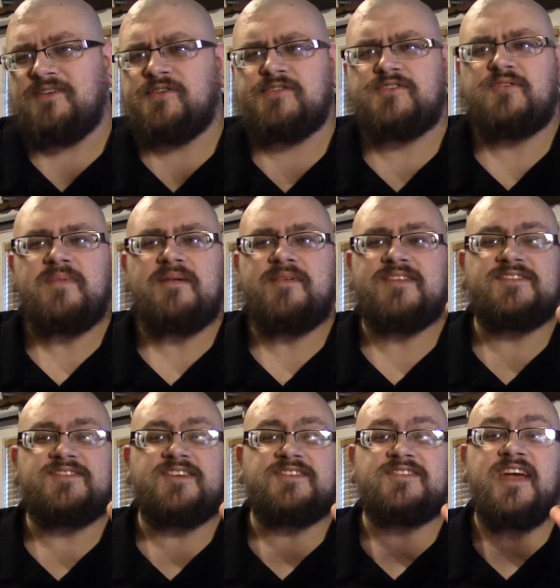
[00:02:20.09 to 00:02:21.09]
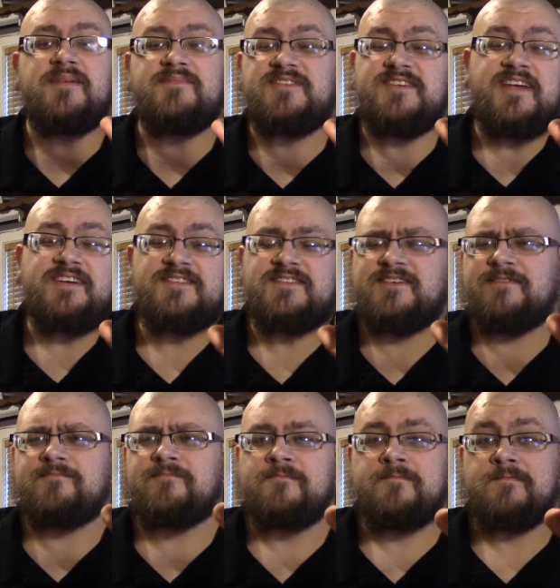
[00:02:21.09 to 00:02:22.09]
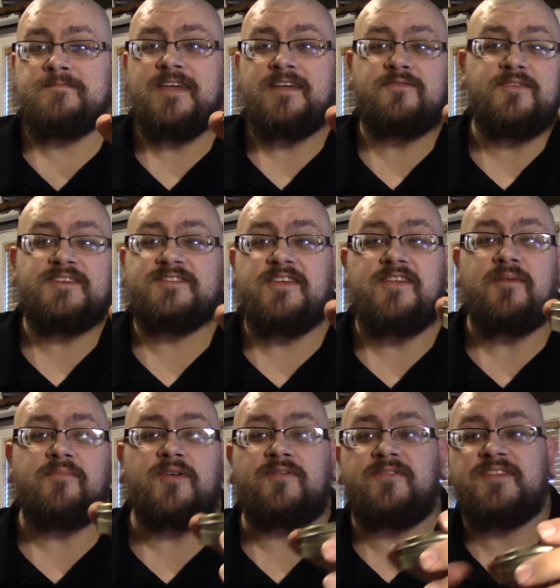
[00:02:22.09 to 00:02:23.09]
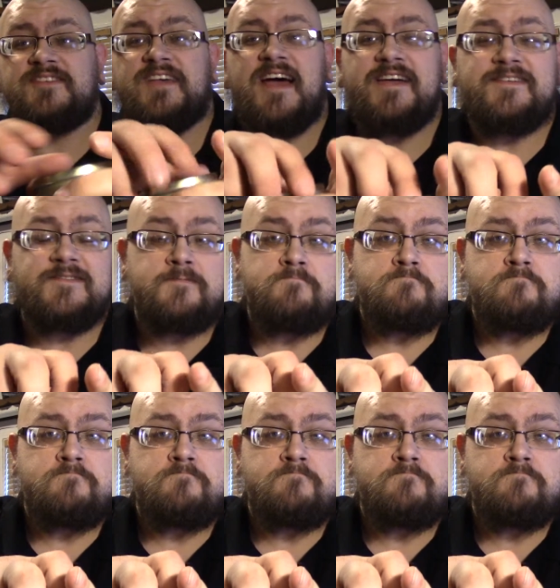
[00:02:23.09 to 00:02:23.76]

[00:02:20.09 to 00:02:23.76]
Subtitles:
So maybe it's just type 6, and they increased the number for the size.